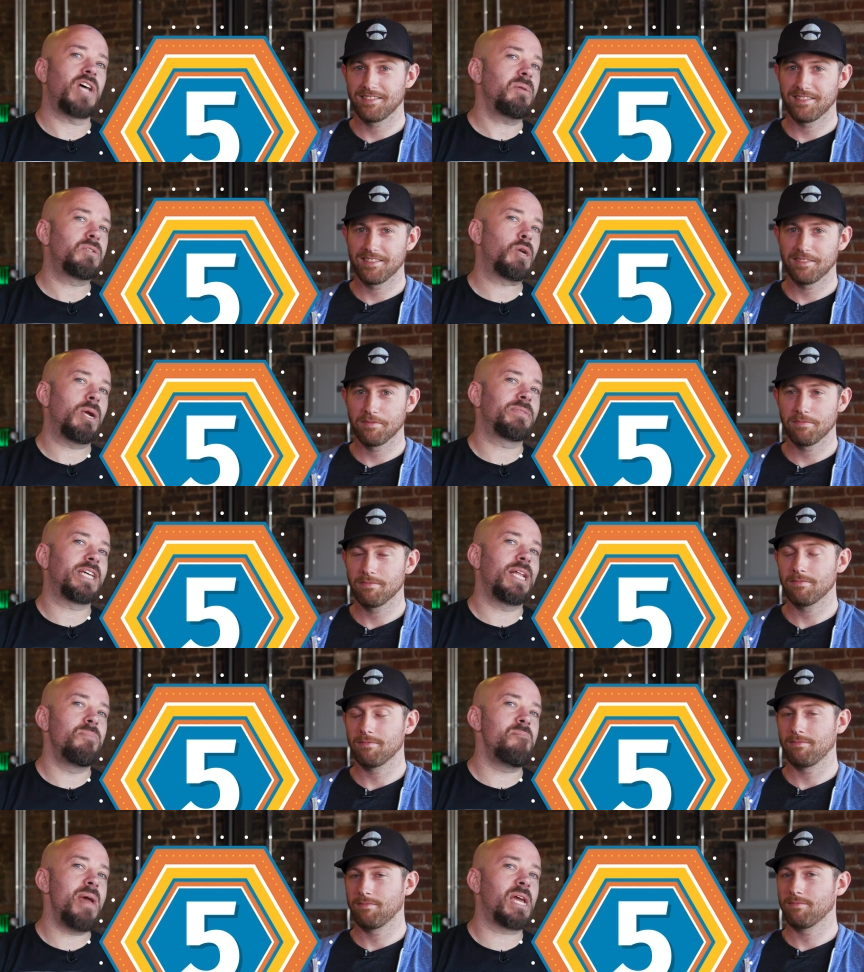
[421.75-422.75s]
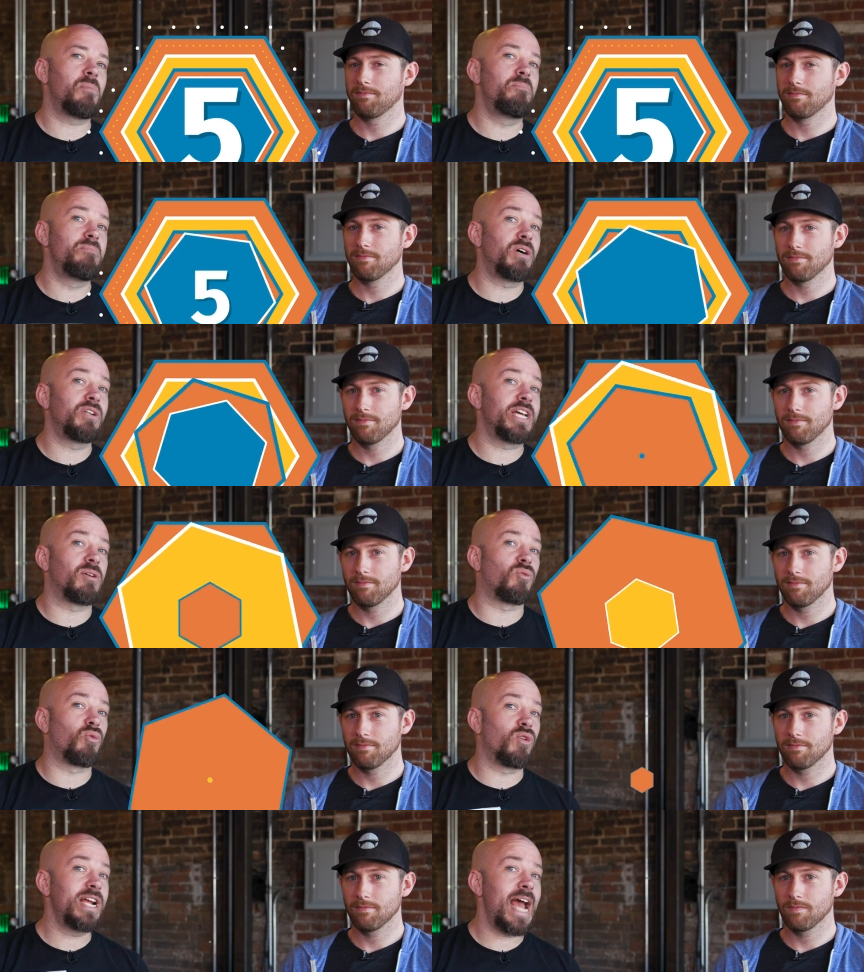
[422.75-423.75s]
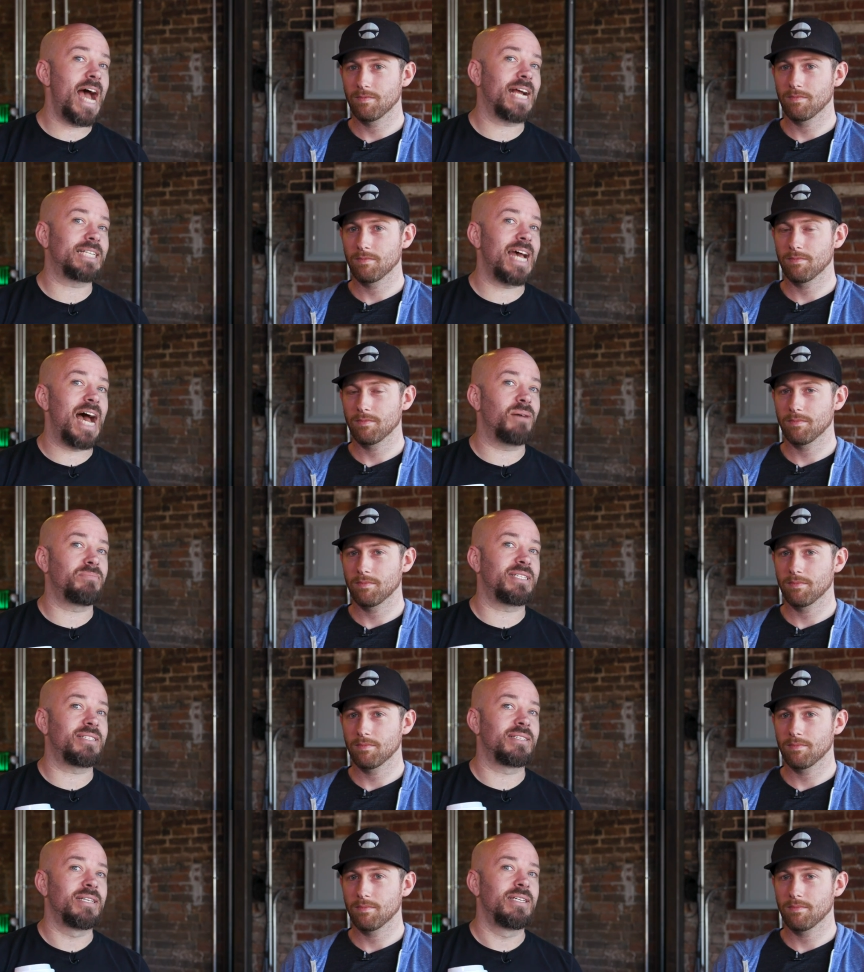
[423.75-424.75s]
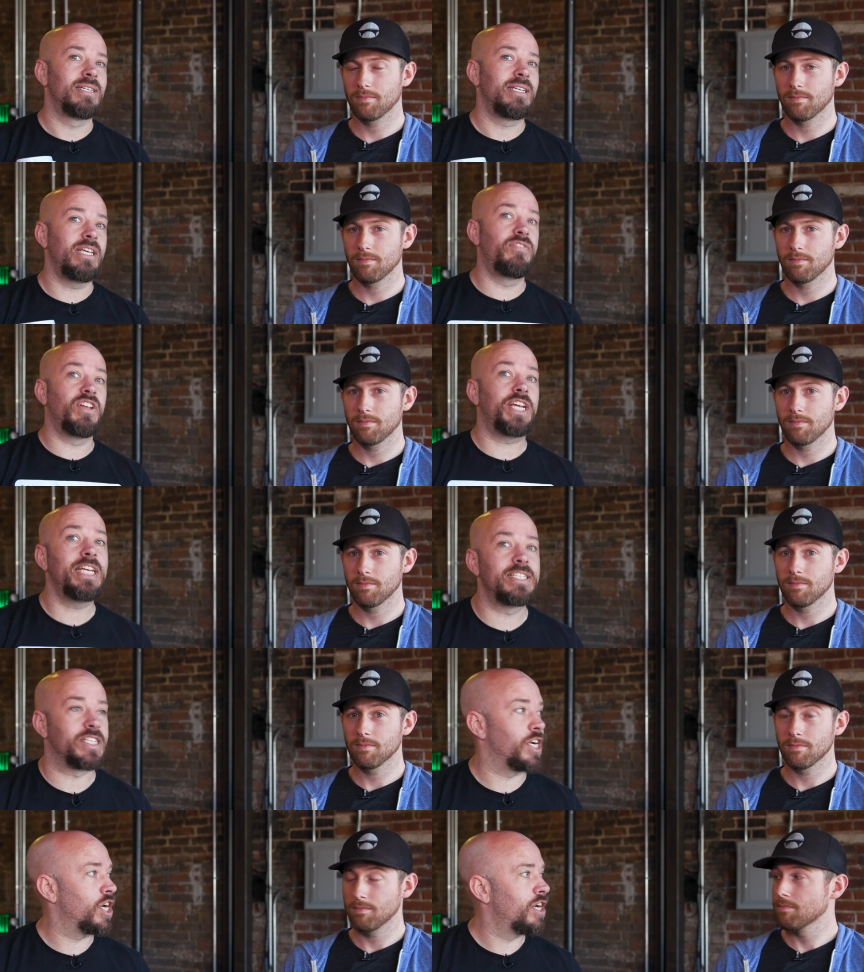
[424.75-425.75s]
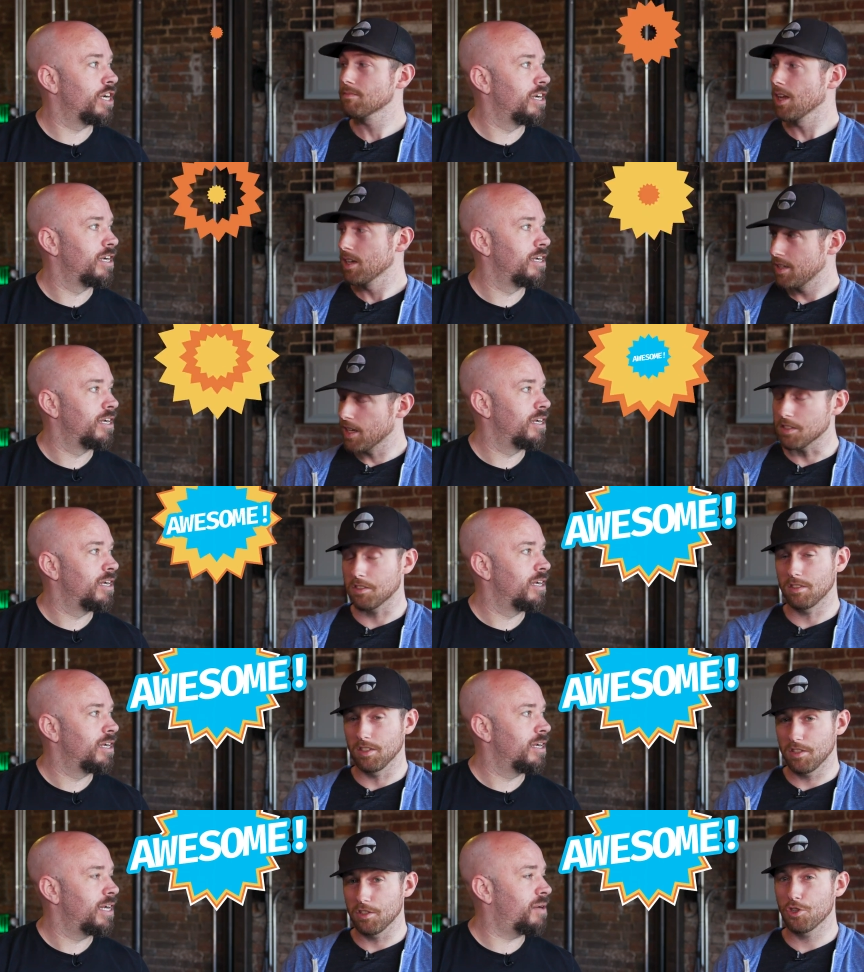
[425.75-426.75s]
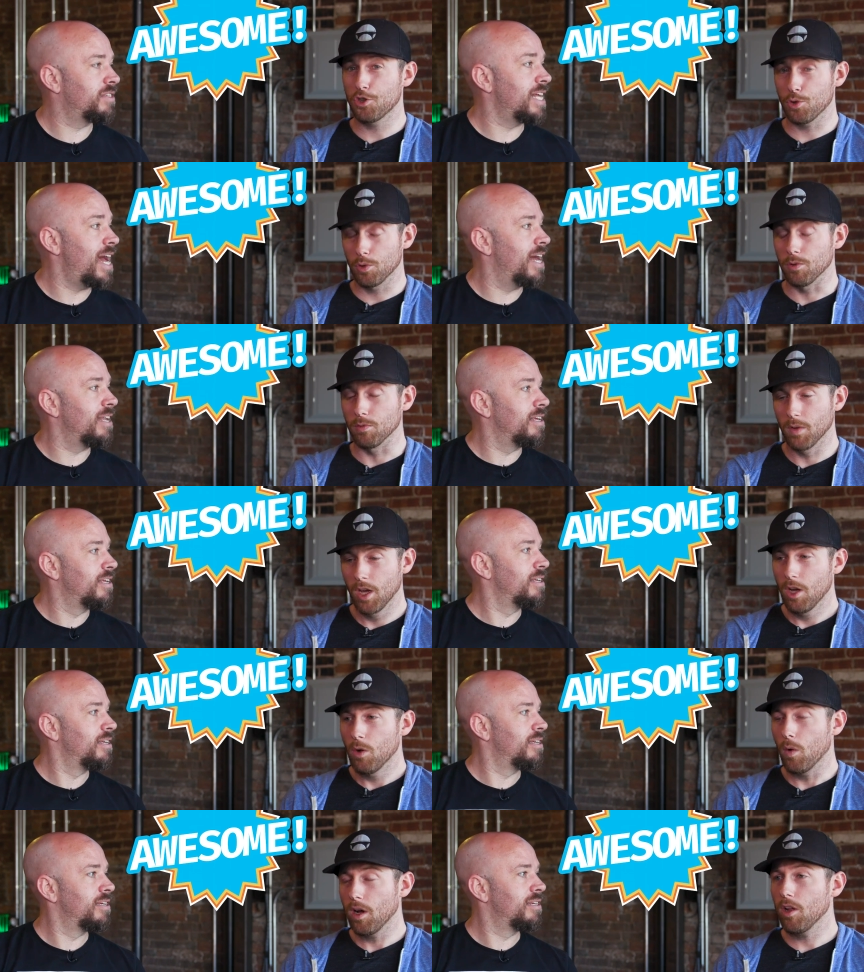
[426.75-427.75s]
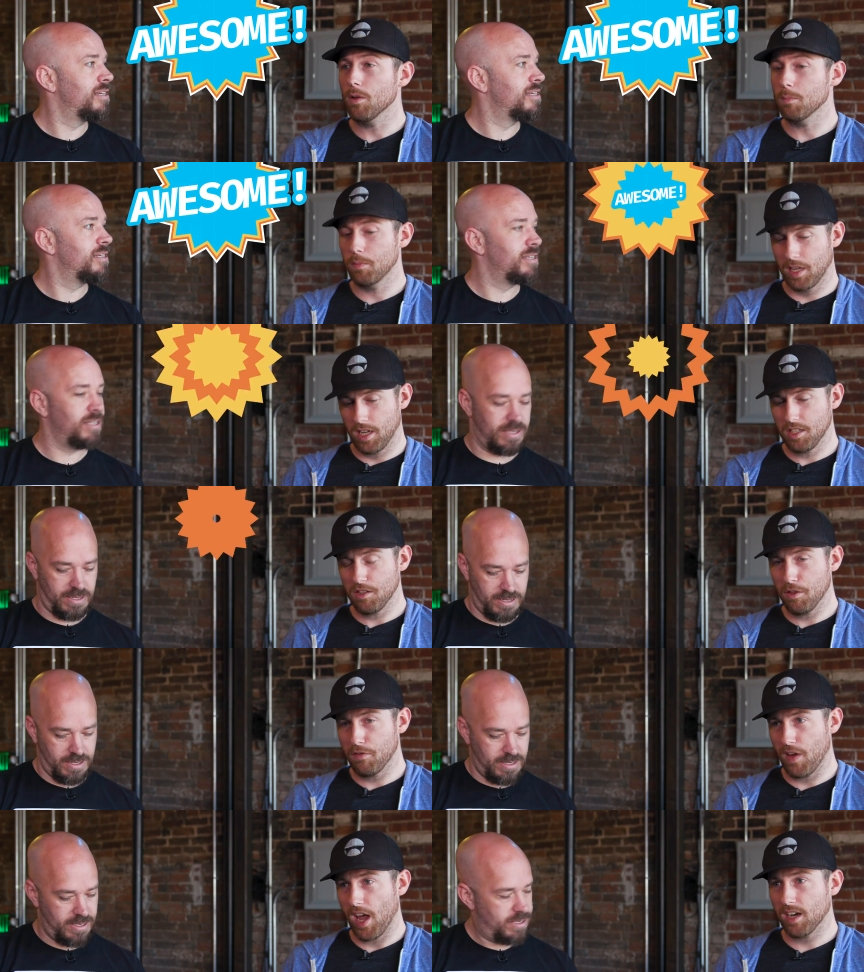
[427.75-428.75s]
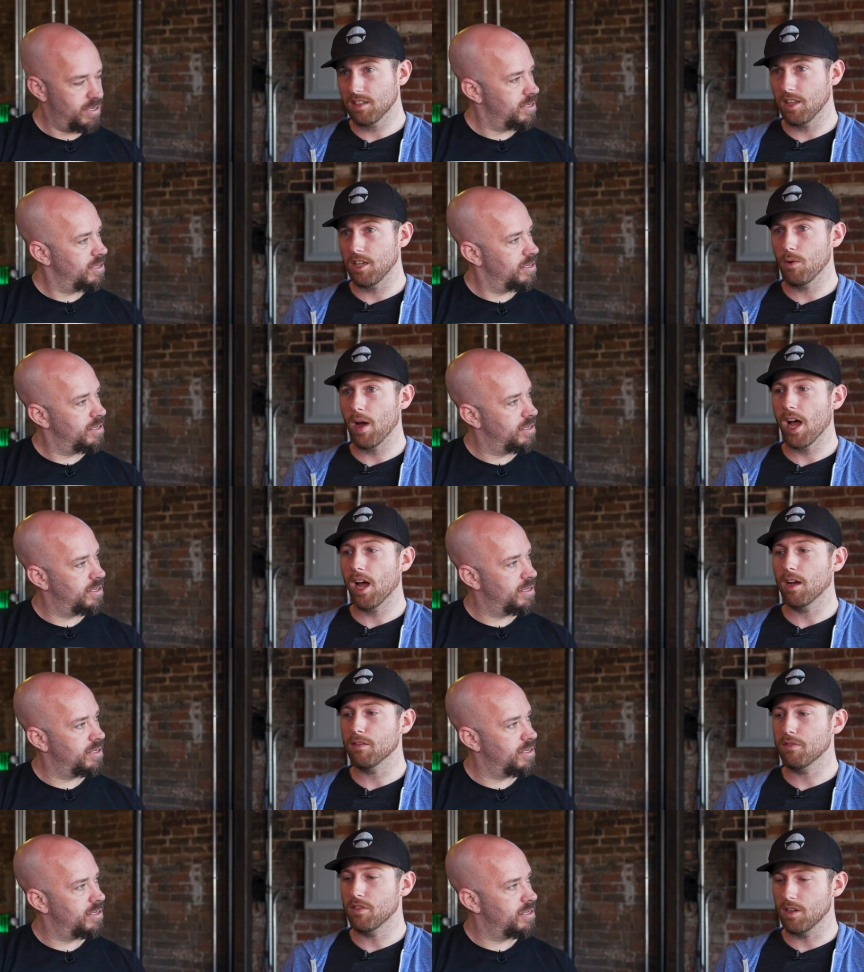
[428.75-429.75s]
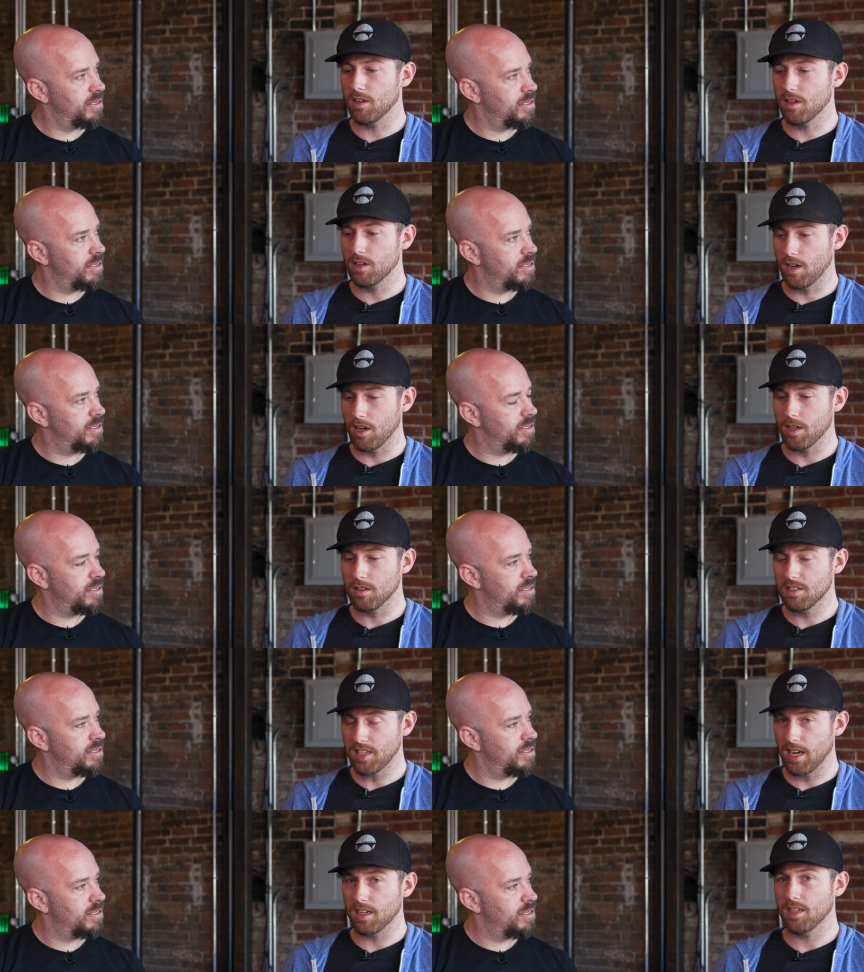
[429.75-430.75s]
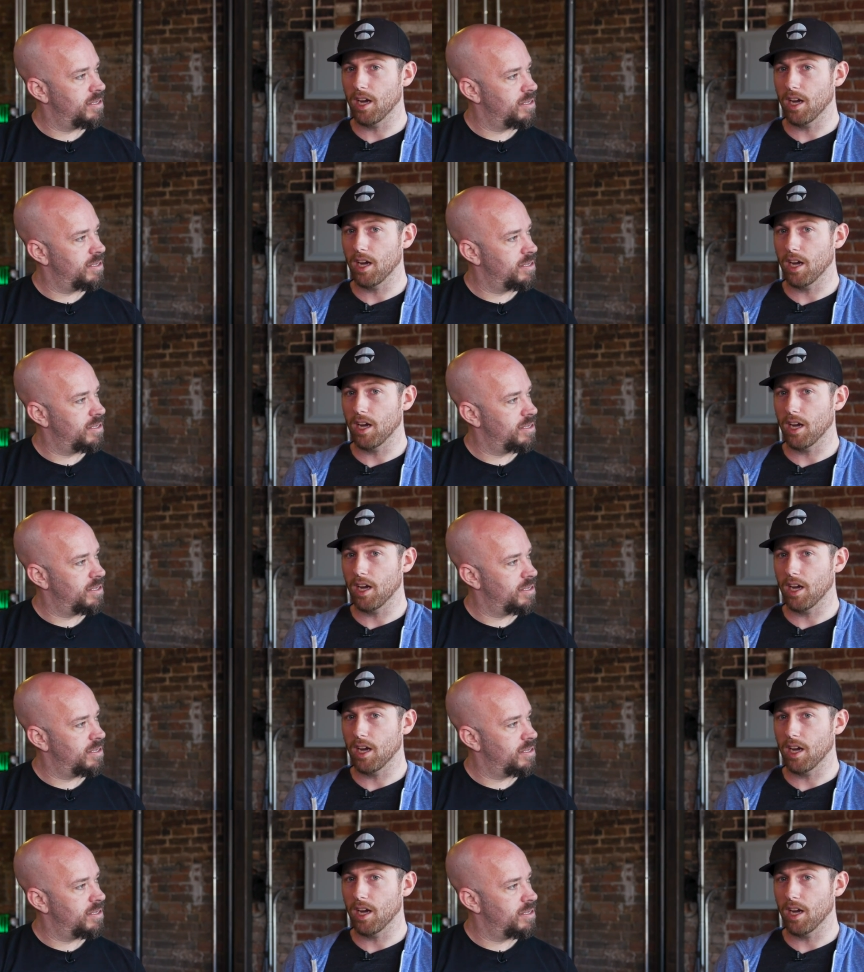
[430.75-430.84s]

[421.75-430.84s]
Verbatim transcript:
Speaker 1: TypeScript can make building React apps even easier. Yes, this is How is true. that?
Speaker 2: Well, because of the fact that you have the uh, static